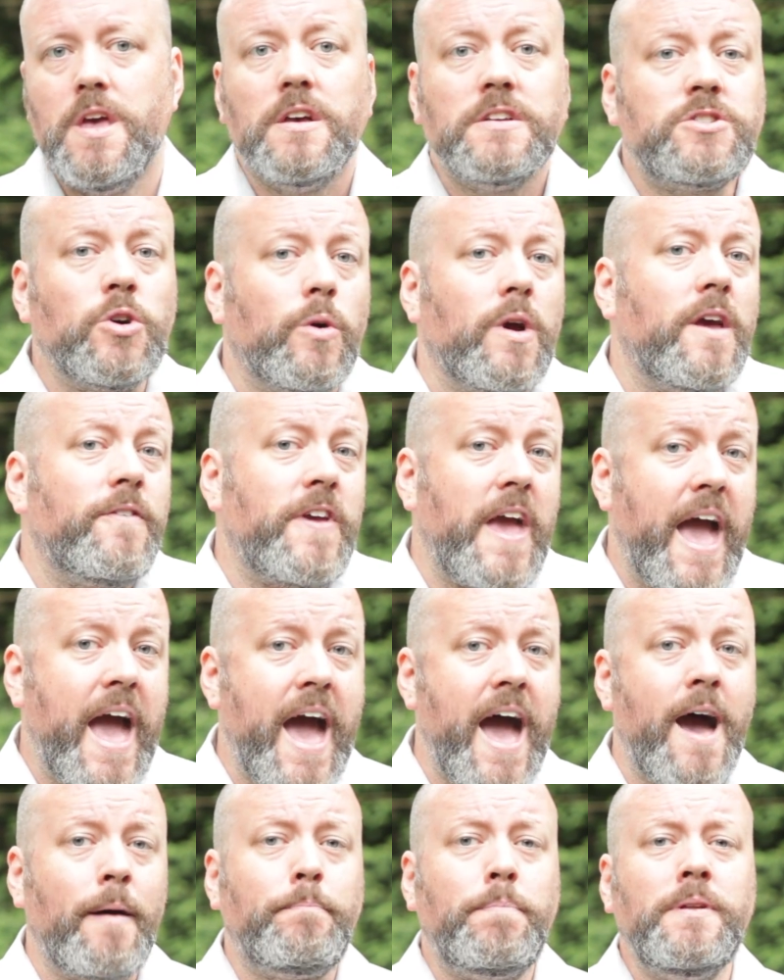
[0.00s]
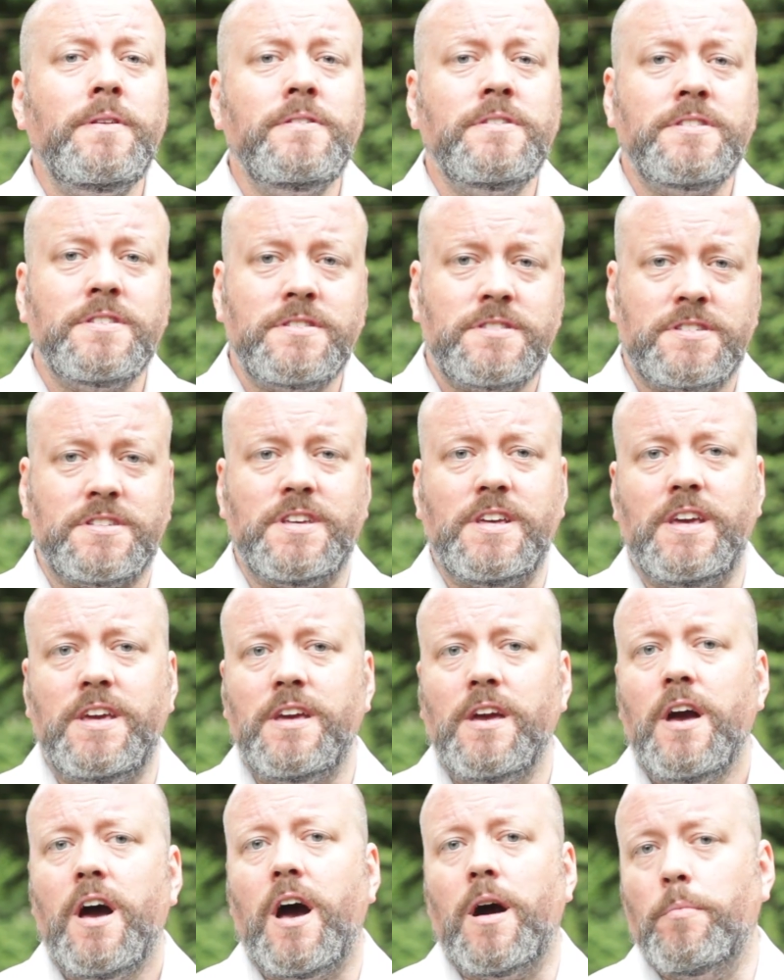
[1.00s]
So if you happen to
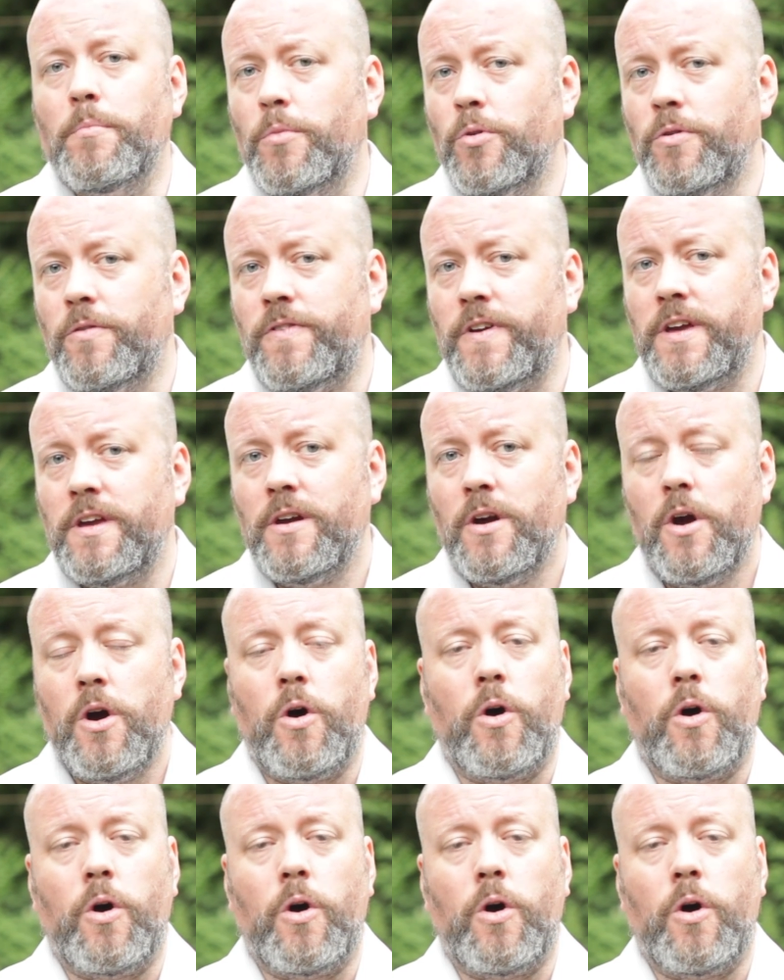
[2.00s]
see a movie